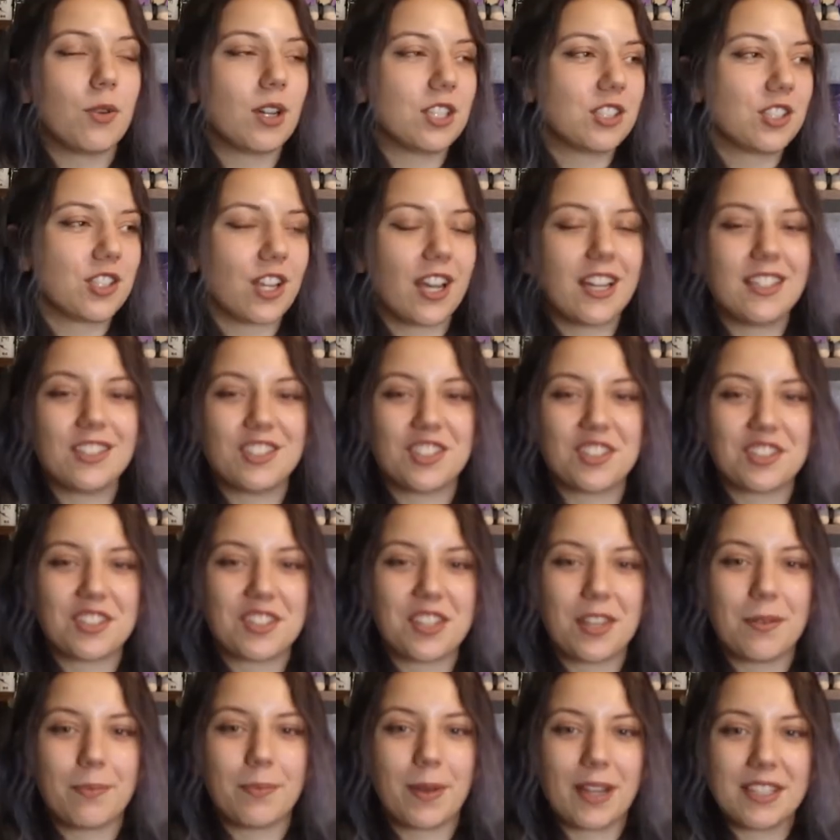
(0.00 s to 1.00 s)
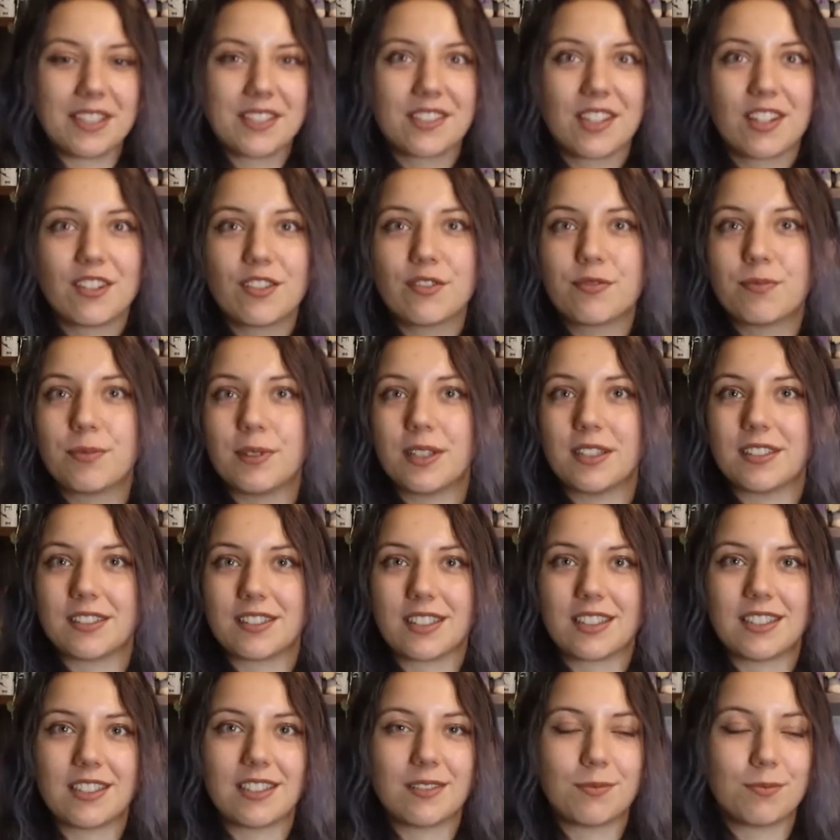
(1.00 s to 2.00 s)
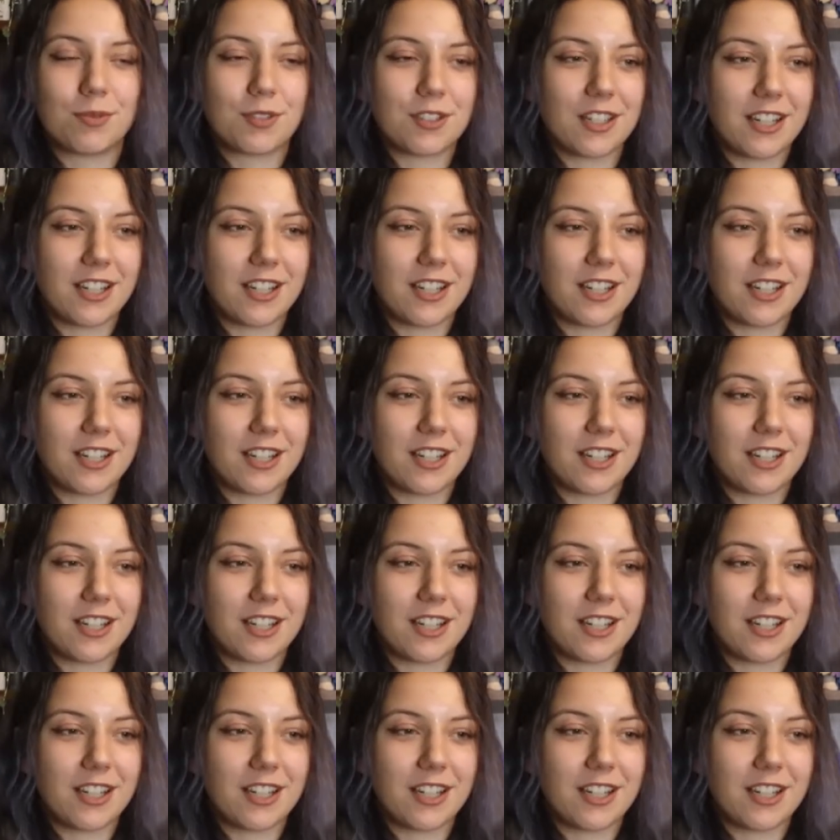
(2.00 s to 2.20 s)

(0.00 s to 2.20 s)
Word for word: which I just did myself because I didn't